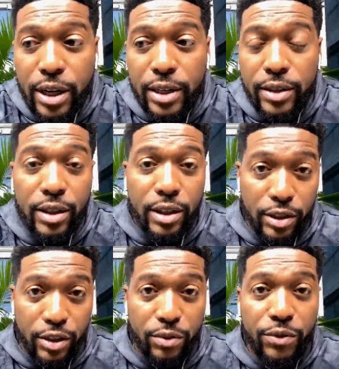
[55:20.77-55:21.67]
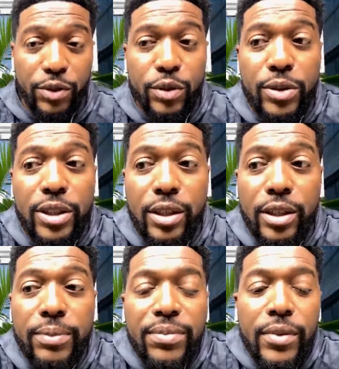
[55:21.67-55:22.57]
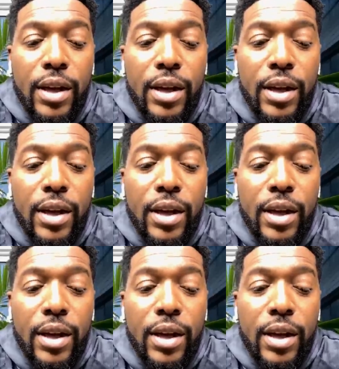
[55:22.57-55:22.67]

He got sick; he just revealed recently.